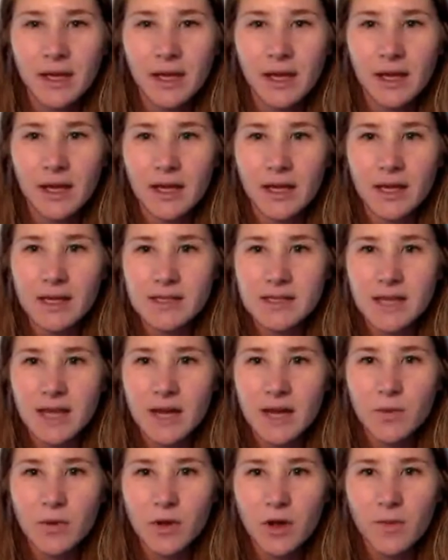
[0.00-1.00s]
And I guess
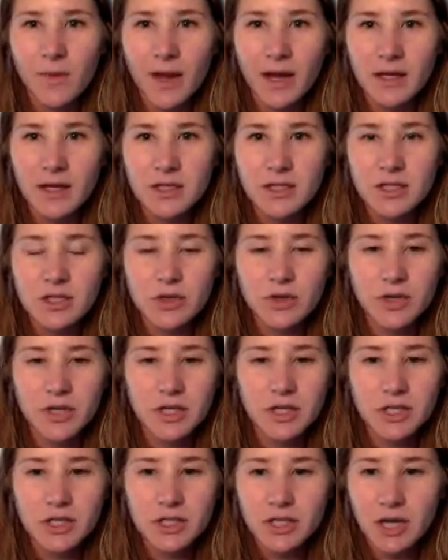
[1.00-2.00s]
I will go back to
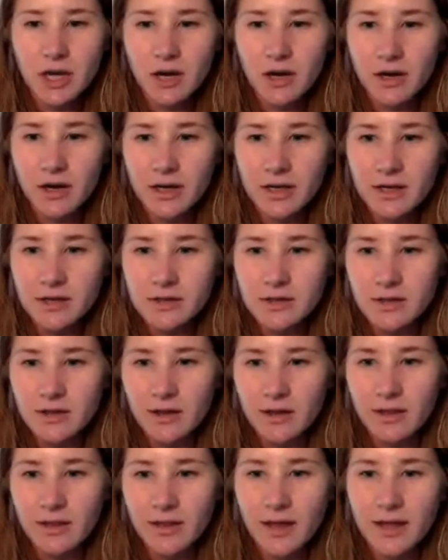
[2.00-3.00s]
screen sharing so
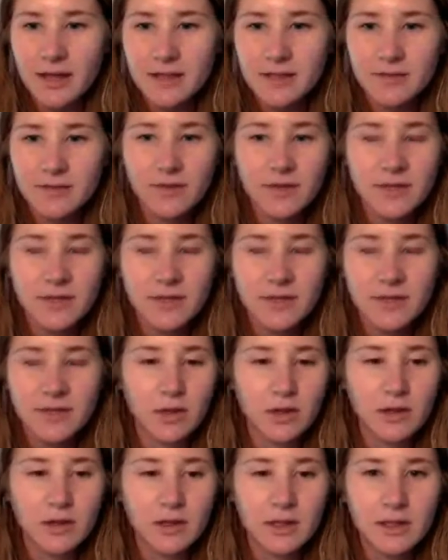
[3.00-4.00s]
that that's
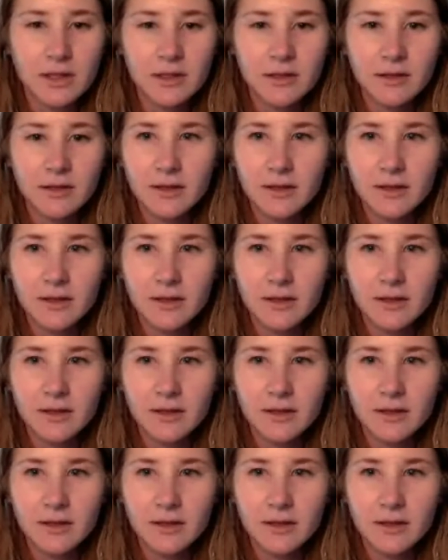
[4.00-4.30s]
visible